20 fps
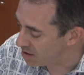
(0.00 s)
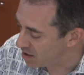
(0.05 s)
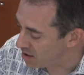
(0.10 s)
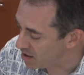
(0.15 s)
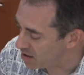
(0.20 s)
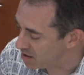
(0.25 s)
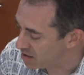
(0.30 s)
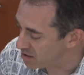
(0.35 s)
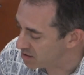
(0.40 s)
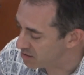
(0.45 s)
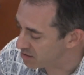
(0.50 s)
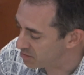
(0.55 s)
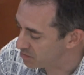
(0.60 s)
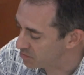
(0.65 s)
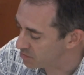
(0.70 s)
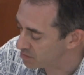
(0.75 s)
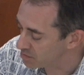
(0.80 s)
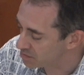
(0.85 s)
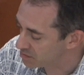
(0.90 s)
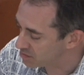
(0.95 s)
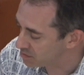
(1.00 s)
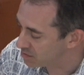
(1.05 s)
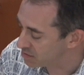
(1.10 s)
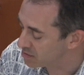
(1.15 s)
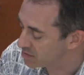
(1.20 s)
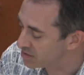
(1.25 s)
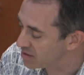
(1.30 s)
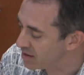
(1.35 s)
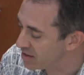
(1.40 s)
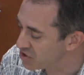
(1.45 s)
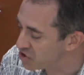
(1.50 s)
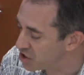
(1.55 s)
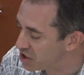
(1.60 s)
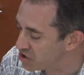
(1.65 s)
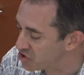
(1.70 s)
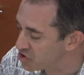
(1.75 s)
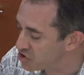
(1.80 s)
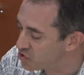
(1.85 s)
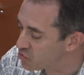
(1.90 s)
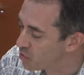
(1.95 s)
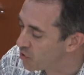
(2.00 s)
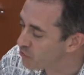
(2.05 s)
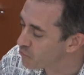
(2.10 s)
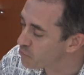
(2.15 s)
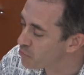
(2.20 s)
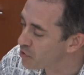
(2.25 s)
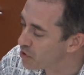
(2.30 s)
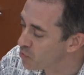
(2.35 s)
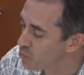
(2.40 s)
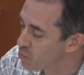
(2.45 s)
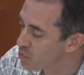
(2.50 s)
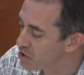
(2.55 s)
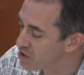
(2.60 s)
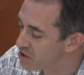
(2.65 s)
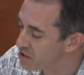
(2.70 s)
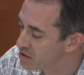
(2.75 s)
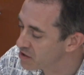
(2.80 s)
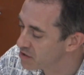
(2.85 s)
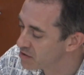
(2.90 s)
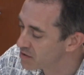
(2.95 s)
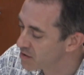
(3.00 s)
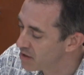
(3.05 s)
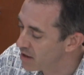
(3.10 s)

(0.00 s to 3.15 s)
that change to 12.1.